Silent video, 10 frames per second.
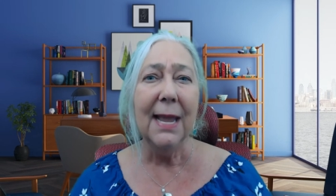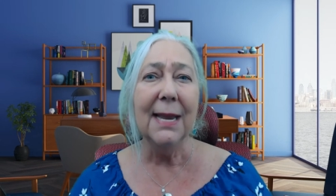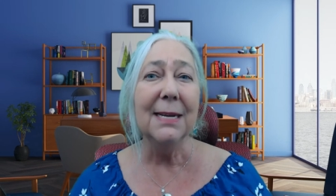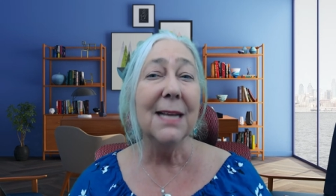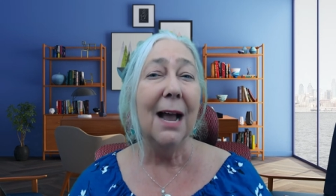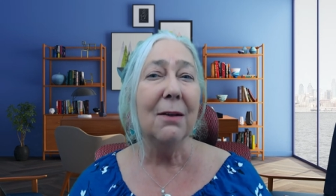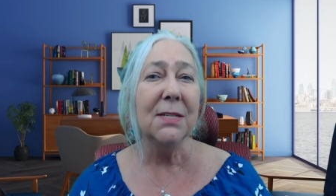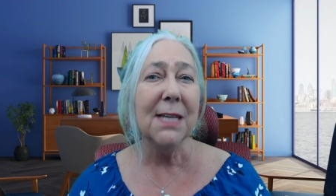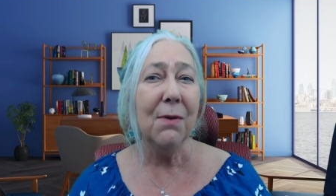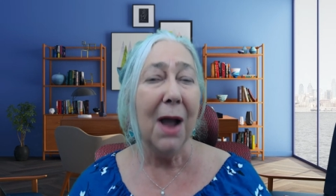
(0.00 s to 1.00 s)
It is
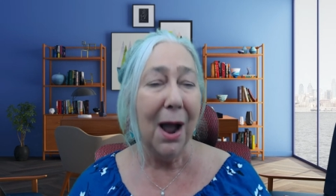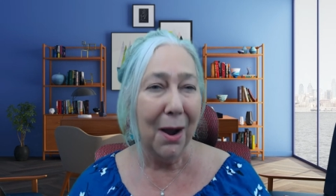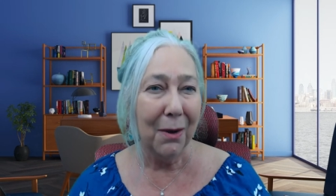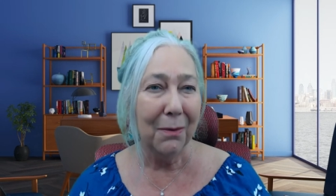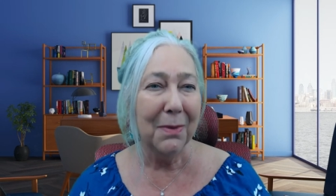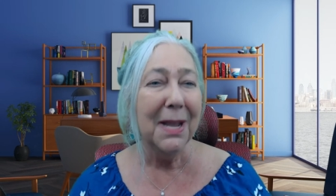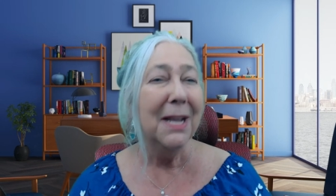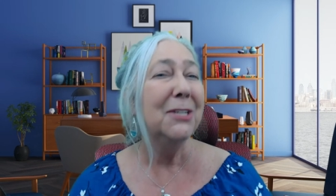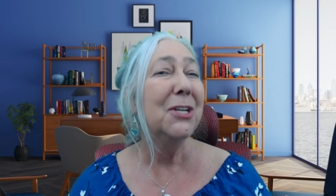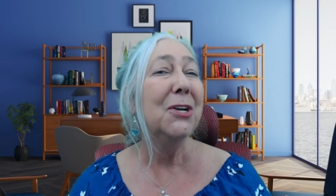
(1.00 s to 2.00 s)
also home
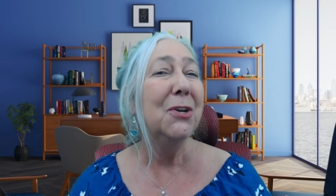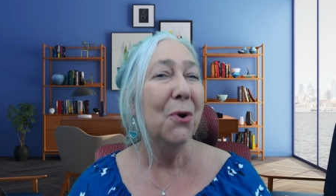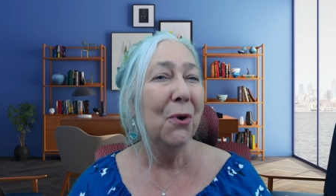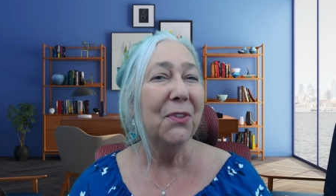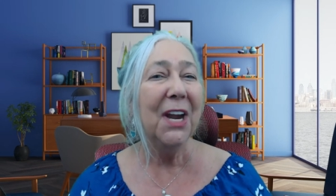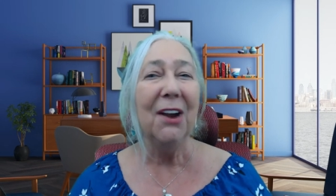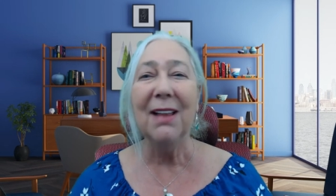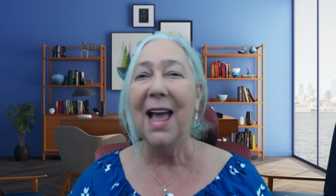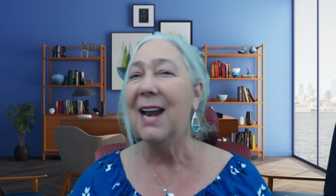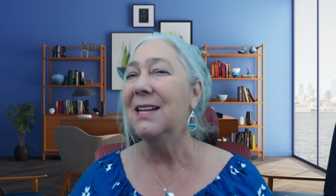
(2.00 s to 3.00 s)
to North
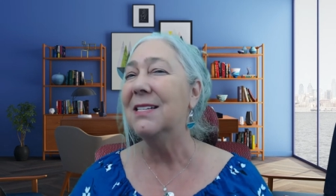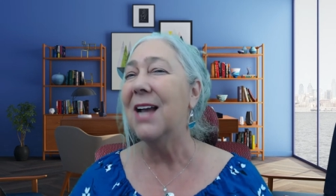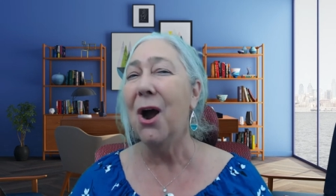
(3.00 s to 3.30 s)
Carolina's